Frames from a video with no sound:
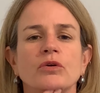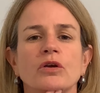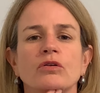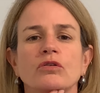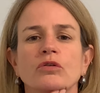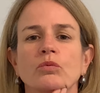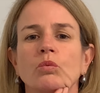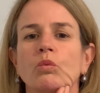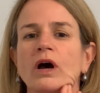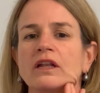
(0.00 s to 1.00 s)
We're going to do
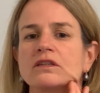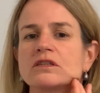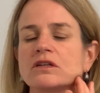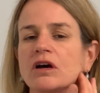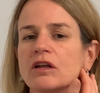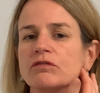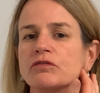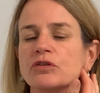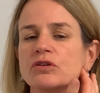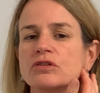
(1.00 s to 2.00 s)
one side
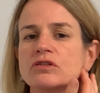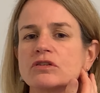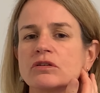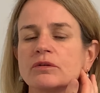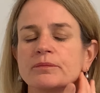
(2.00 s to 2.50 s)
first.